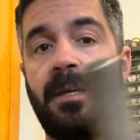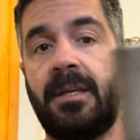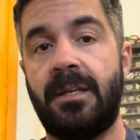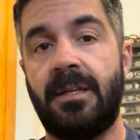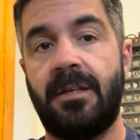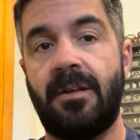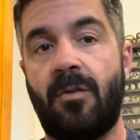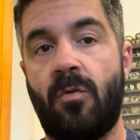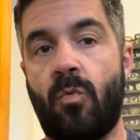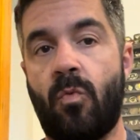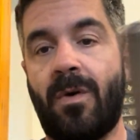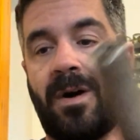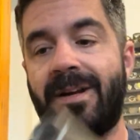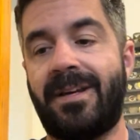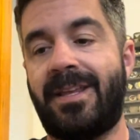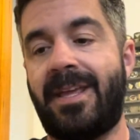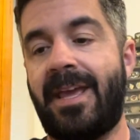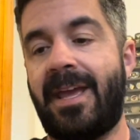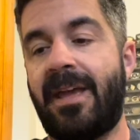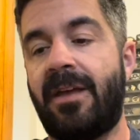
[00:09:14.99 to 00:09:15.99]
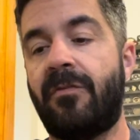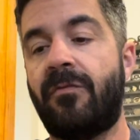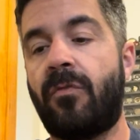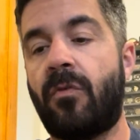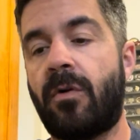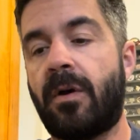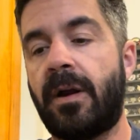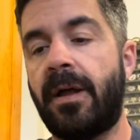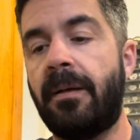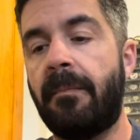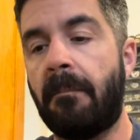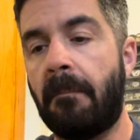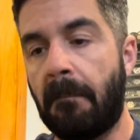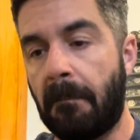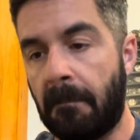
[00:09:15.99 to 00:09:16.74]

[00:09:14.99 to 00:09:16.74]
one can for it,